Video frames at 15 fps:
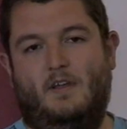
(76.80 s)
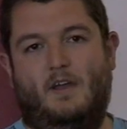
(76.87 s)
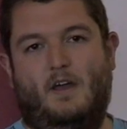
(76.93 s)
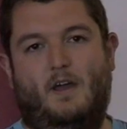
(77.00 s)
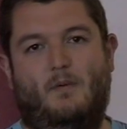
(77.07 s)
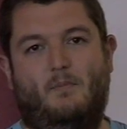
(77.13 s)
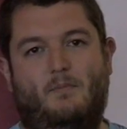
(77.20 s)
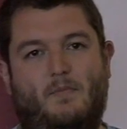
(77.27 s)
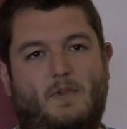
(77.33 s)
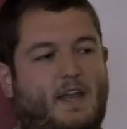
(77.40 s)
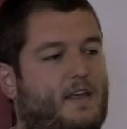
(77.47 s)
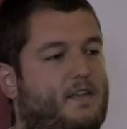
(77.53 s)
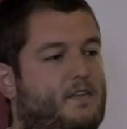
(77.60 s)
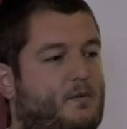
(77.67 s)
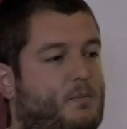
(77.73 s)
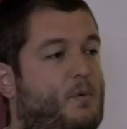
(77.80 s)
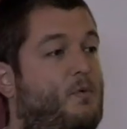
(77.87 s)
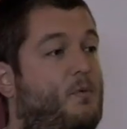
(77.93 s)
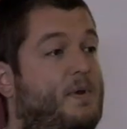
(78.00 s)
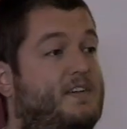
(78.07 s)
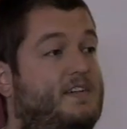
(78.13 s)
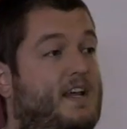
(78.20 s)
um, that will be
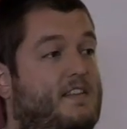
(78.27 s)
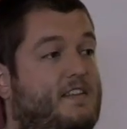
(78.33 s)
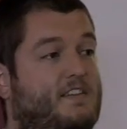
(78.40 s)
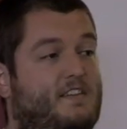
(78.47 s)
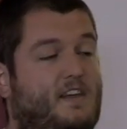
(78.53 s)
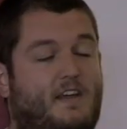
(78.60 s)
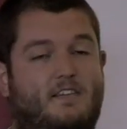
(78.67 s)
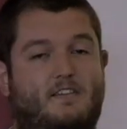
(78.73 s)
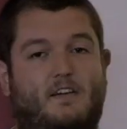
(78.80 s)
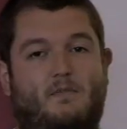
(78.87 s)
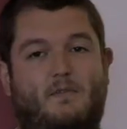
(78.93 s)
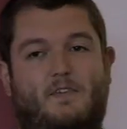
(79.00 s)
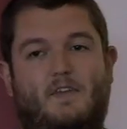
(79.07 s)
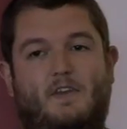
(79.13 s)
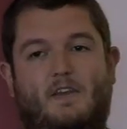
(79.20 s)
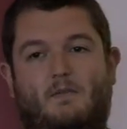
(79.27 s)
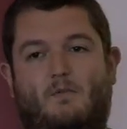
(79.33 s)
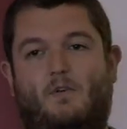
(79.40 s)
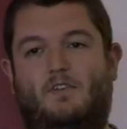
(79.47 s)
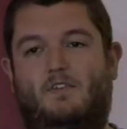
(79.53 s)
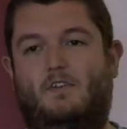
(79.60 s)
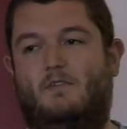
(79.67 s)
published later this year. So if you
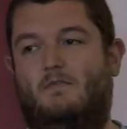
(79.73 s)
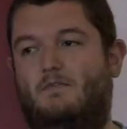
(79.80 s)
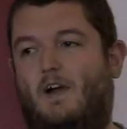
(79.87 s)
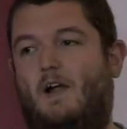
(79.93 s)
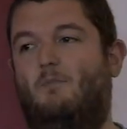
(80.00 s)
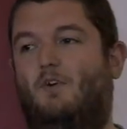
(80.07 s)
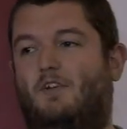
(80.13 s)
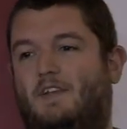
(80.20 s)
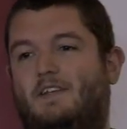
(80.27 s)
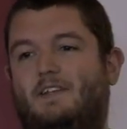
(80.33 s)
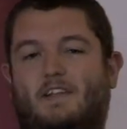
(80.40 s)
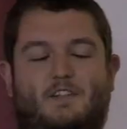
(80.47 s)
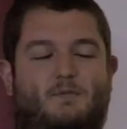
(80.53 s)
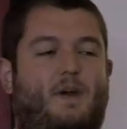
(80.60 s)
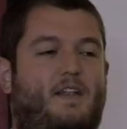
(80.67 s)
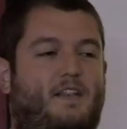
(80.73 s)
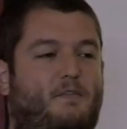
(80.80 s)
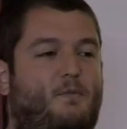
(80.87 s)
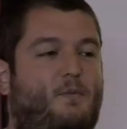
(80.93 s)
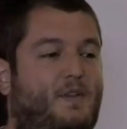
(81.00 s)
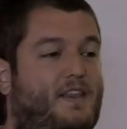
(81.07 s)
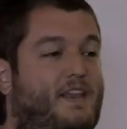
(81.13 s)
want to find more details about this,
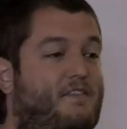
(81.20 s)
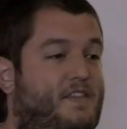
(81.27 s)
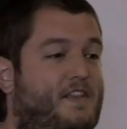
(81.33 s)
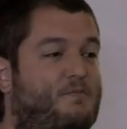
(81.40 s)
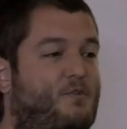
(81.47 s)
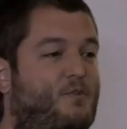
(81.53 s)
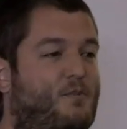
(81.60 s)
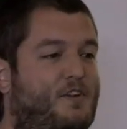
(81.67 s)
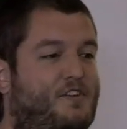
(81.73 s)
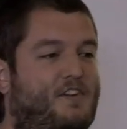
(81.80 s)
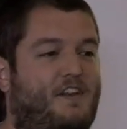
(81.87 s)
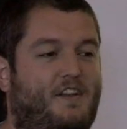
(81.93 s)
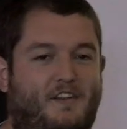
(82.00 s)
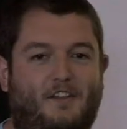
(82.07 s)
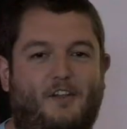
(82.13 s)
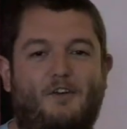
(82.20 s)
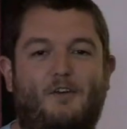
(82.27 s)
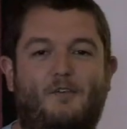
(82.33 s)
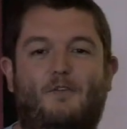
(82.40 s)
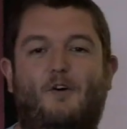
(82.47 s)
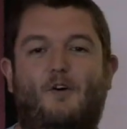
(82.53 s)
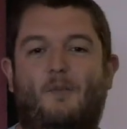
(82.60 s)
we will have this published in a
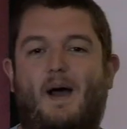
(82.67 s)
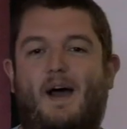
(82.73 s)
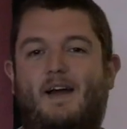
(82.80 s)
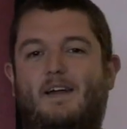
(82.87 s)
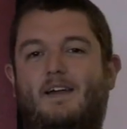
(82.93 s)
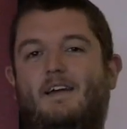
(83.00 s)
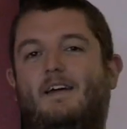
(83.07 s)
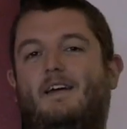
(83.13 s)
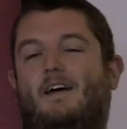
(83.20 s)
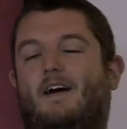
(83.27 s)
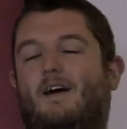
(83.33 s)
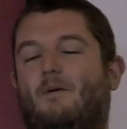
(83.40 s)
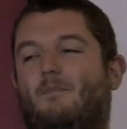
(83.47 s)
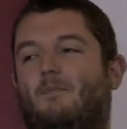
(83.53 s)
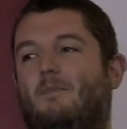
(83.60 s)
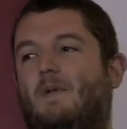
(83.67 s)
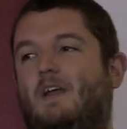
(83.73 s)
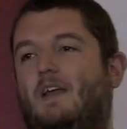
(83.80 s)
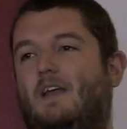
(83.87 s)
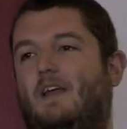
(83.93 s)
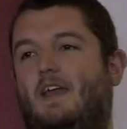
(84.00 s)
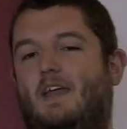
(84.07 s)
longer format. Um,
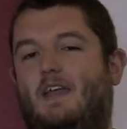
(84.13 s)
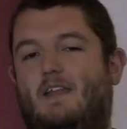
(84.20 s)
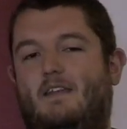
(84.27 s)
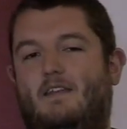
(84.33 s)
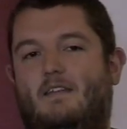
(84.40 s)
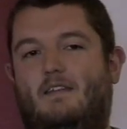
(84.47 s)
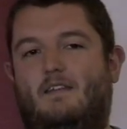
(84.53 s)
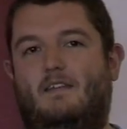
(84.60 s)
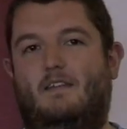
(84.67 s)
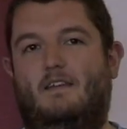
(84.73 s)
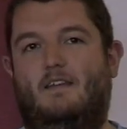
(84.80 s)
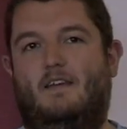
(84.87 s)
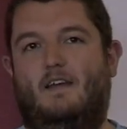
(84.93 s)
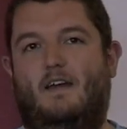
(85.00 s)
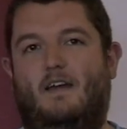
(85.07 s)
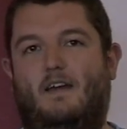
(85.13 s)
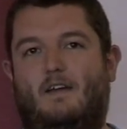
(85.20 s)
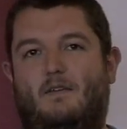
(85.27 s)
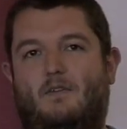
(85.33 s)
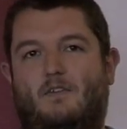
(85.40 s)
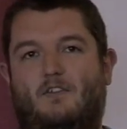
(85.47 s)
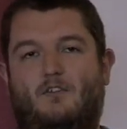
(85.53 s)
in uh,
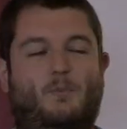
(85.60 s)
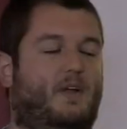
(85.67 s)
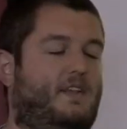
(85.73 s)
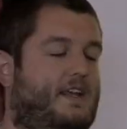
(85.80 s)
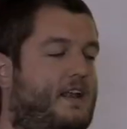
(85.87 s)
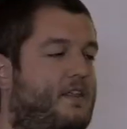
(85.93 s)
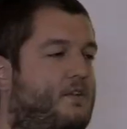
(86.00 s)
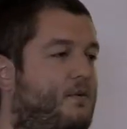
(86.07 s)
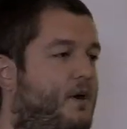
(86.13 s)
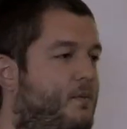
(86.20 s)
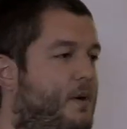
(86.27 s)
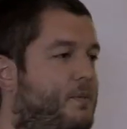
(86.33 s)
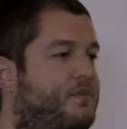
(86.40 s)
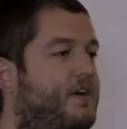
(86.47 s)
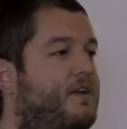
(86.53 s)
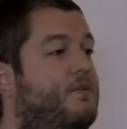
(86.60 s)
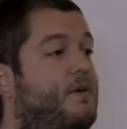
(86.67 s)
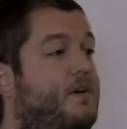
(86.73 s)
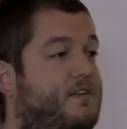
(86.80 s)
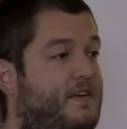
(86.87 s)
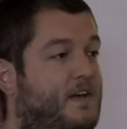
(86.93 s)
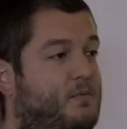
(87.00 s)
you should be able to get it through our website,
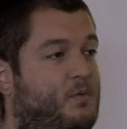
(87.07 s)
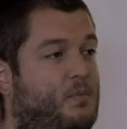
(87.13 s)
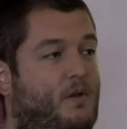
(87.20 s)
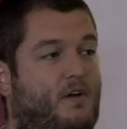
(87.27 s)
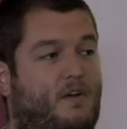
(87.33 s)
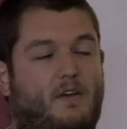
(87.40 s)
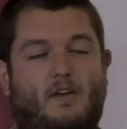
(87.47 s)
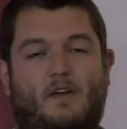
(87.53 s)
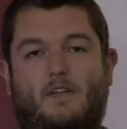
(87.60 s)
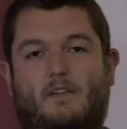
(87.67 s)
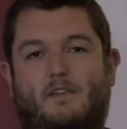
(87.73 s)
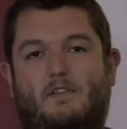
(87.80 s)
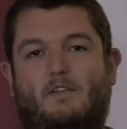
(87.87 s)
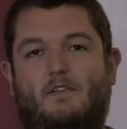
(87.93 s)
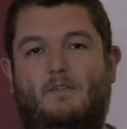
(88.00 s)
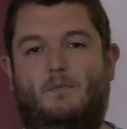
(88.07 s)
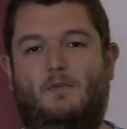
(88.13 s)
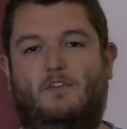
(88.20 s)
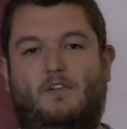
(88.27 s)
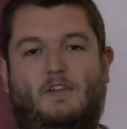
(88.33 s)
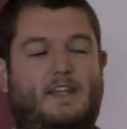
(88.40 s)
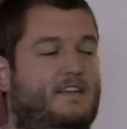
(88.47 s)
through our developer blog, and
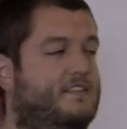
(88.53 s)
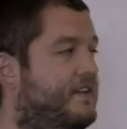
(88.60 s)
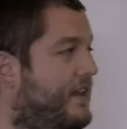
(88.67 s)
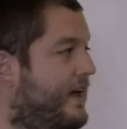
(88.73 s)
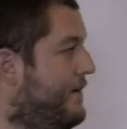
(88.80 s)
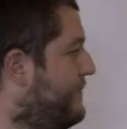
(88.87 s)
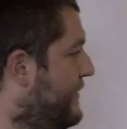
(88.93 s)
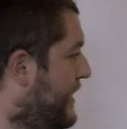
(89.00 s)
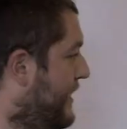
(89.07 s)
there's all links to that